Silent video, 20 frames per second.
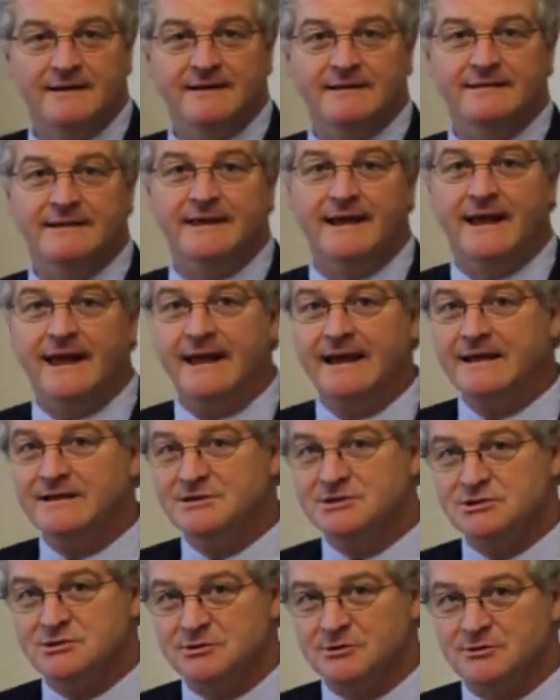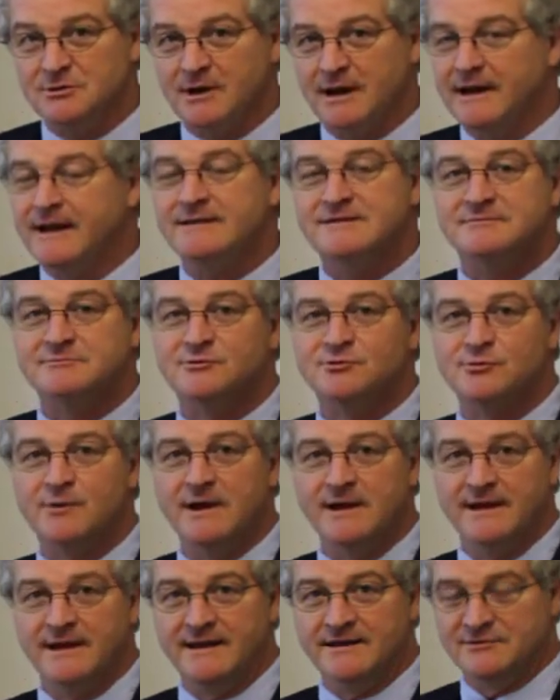The answer, I got some
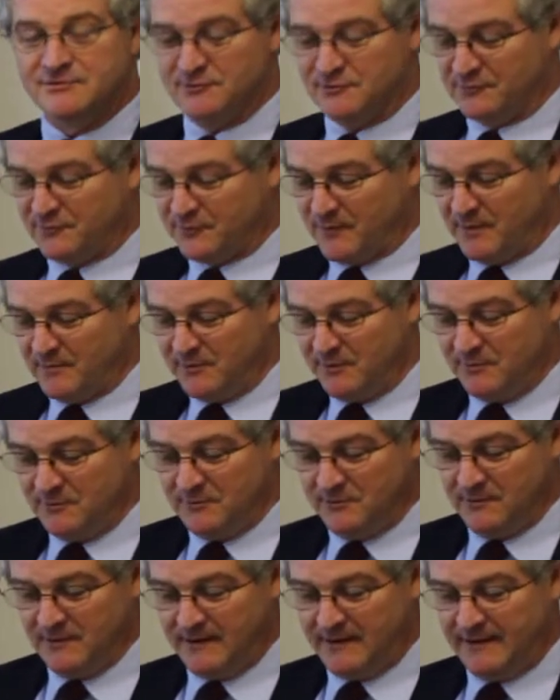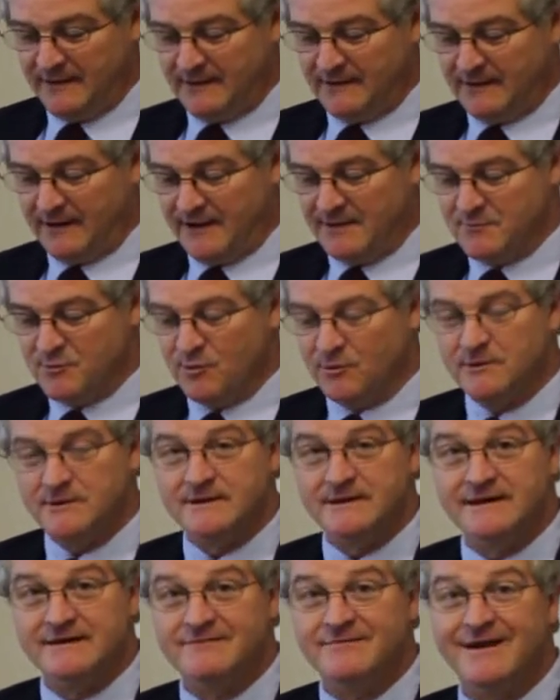great answers from you, and I'm going to
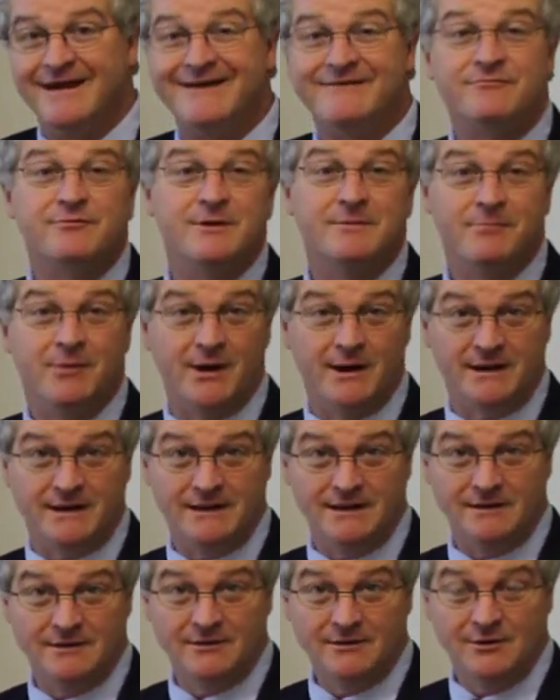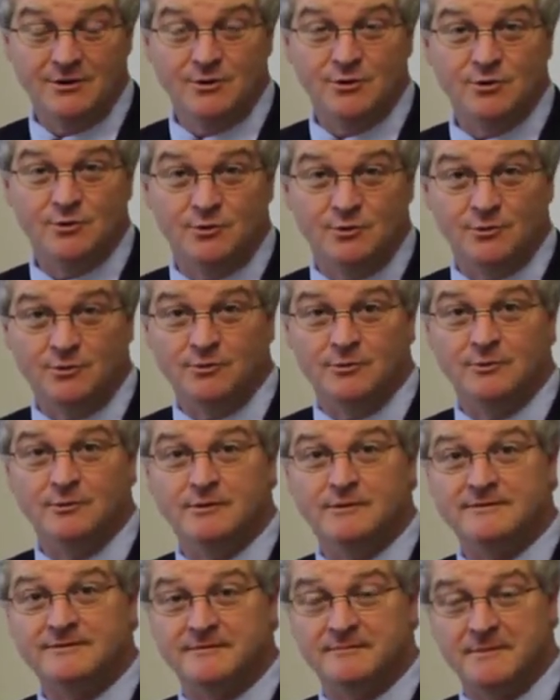give everybody who
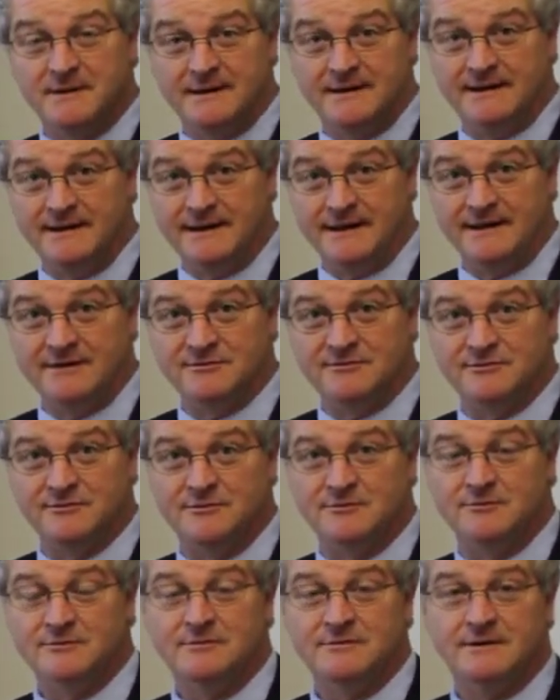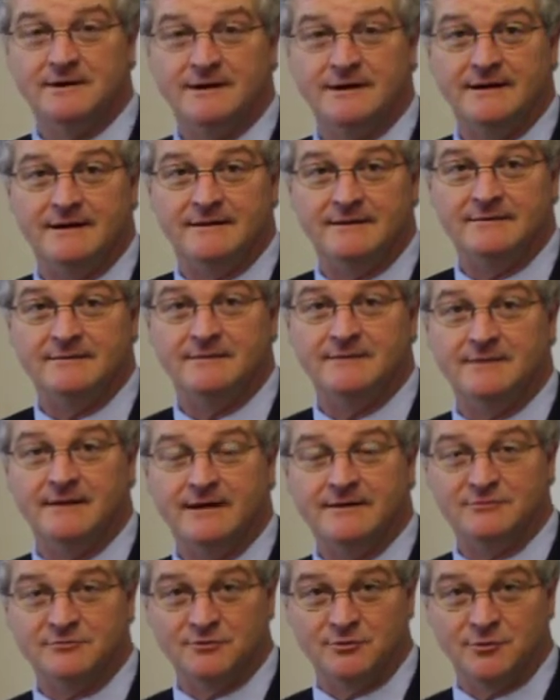submitted an answer
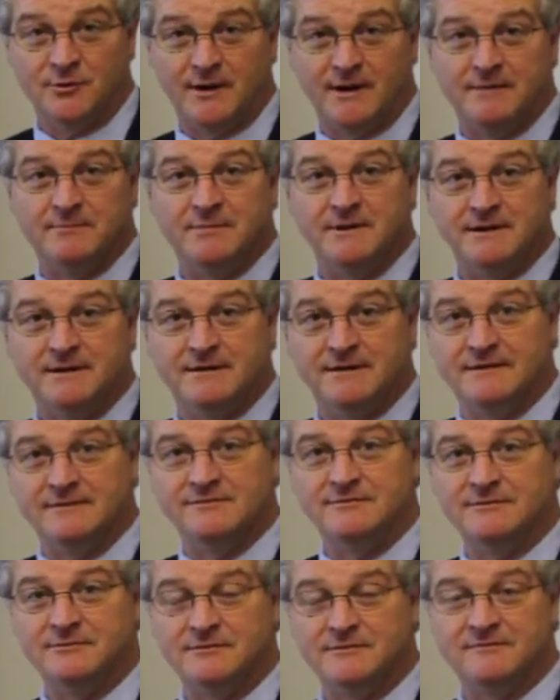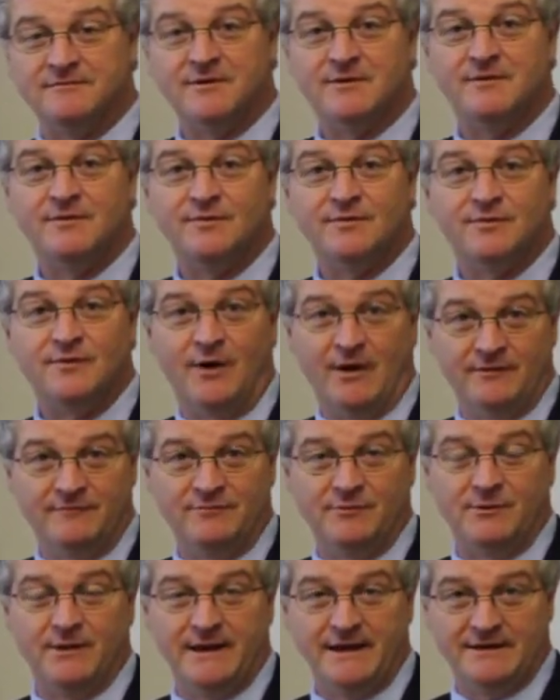extra credit because there were some very
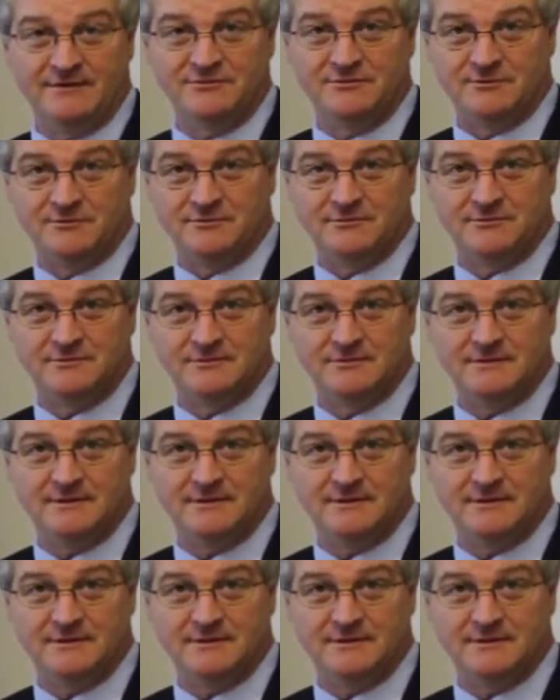thoughtful answers